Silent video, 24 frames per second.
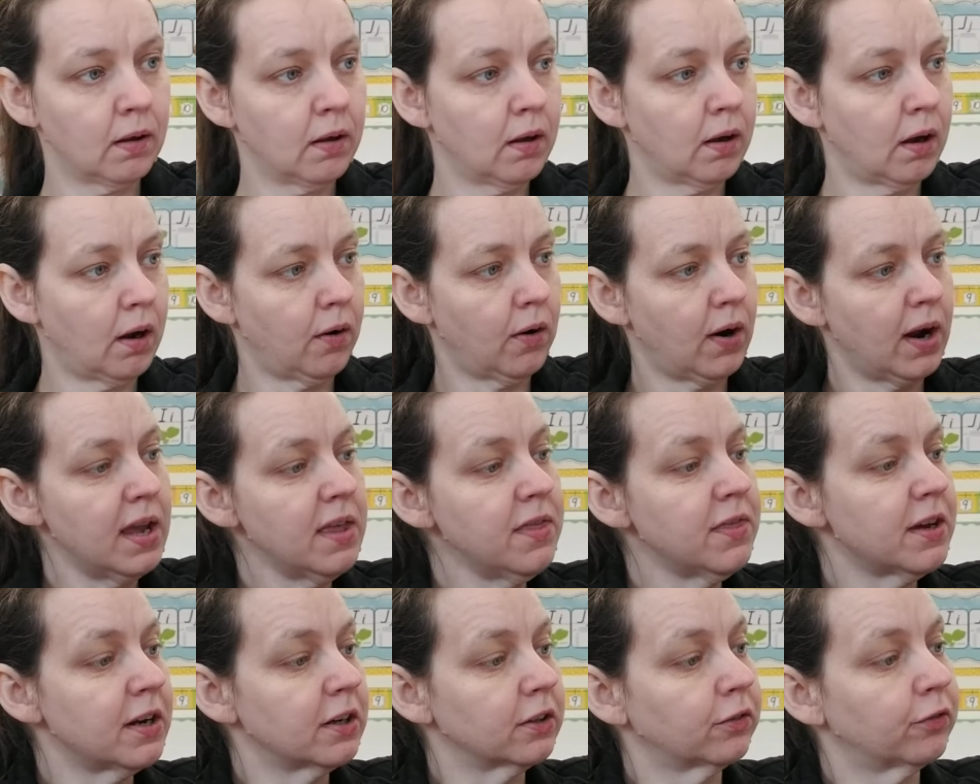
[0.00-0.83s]
All right,
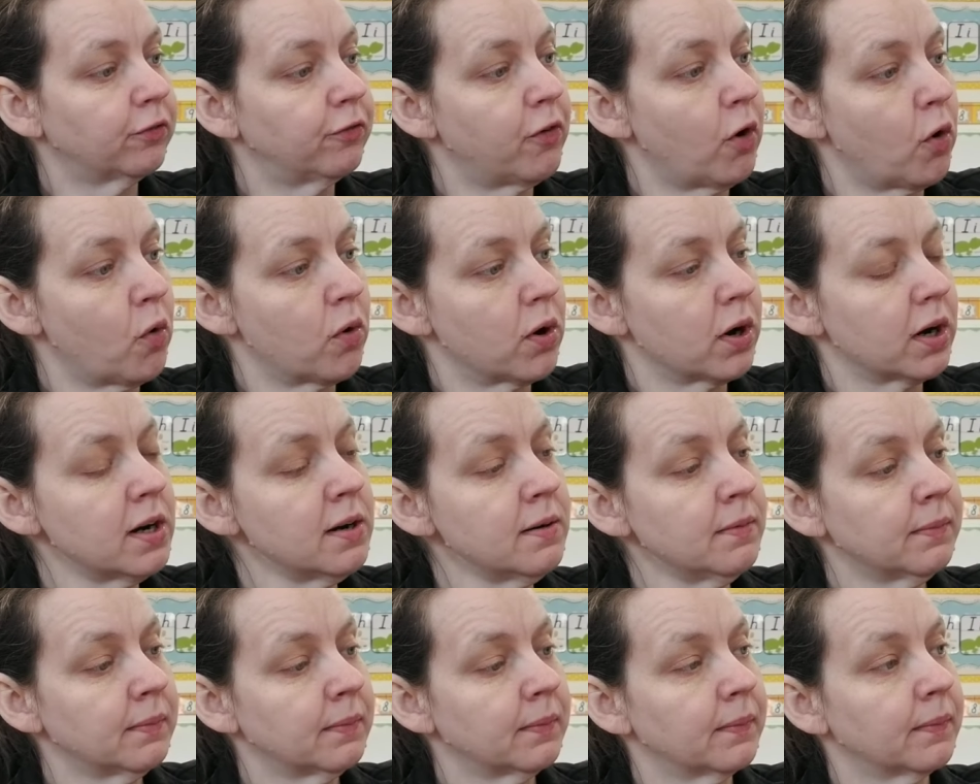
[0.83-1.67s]
there's
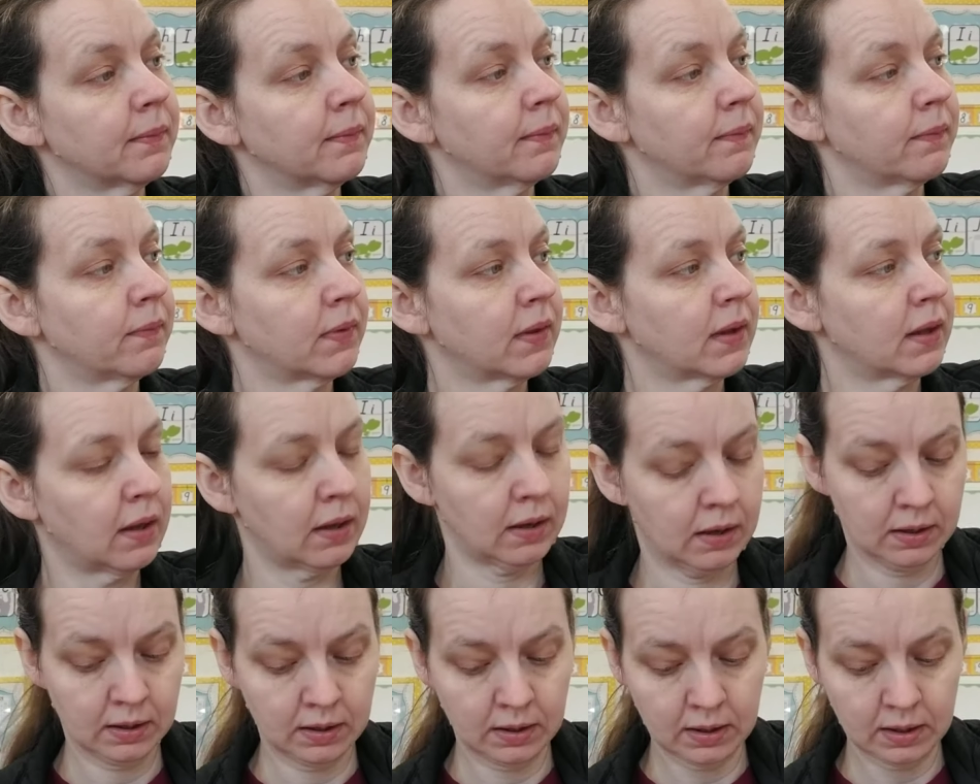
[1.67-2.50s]
4.
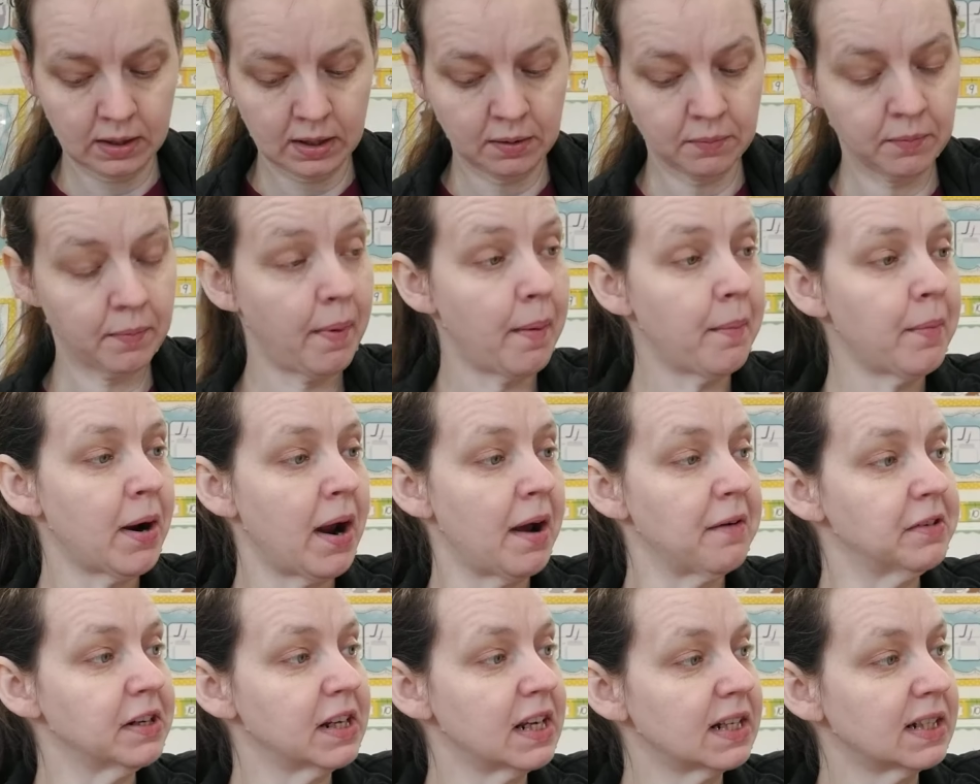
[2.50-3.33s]
And remember, I
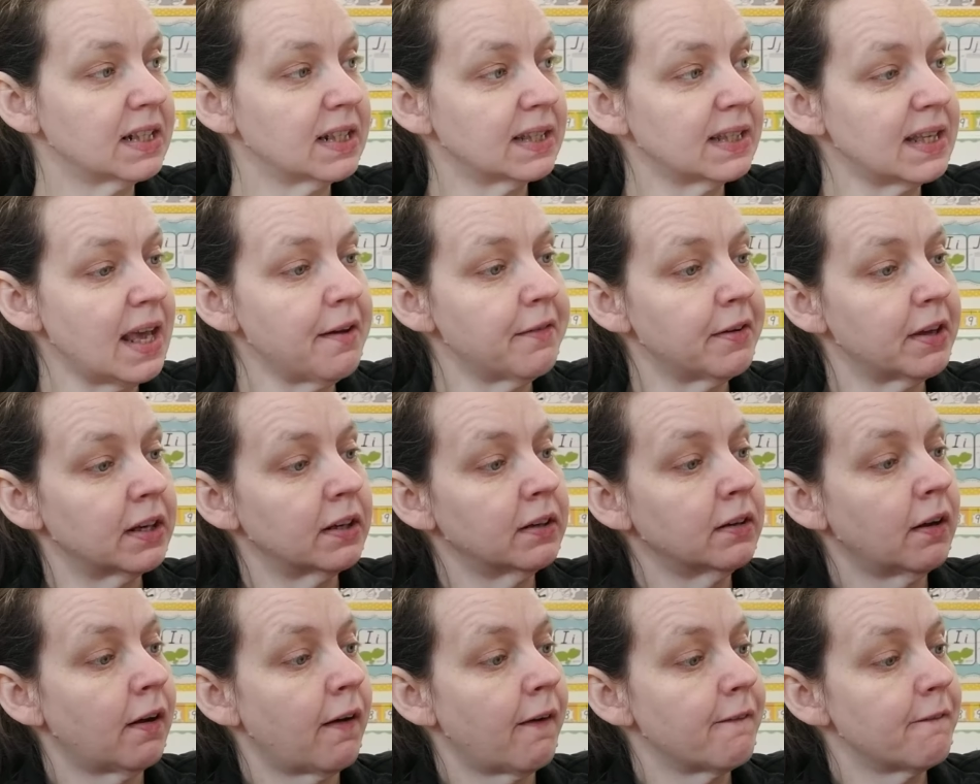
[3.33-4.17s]
have to get to 7.
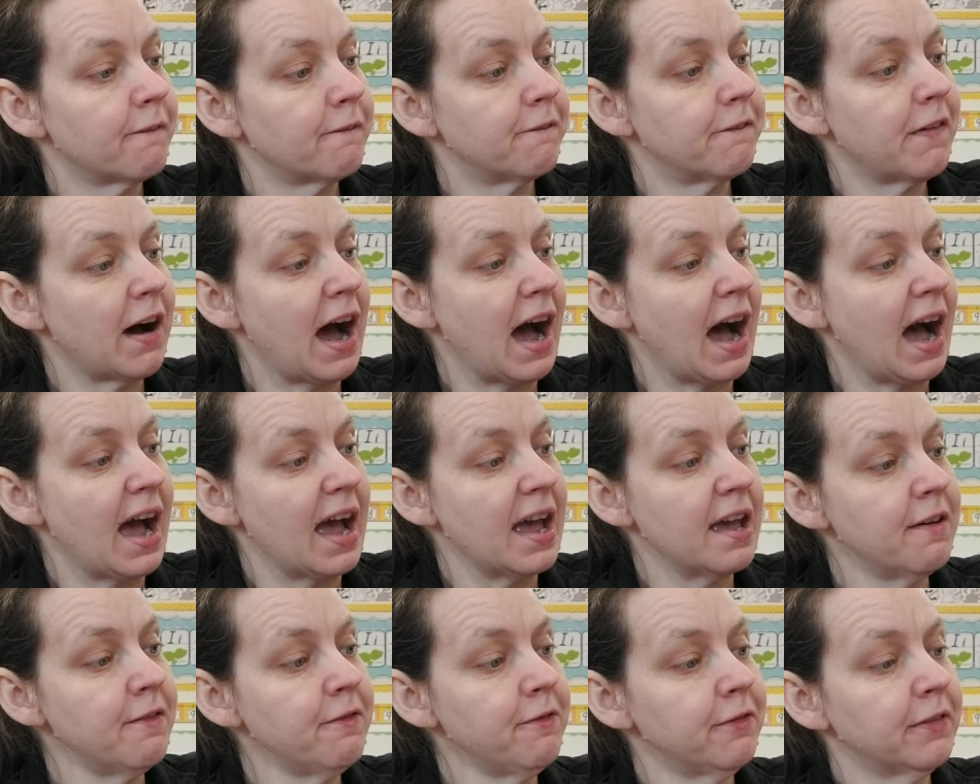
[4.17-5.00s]

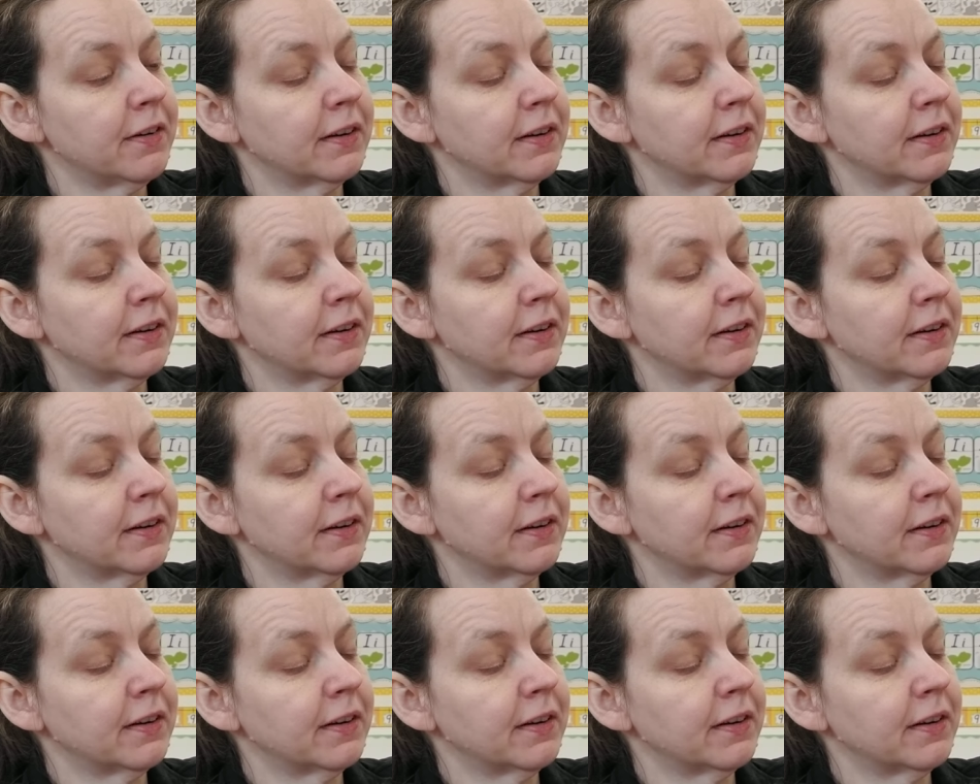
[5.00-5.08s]
5,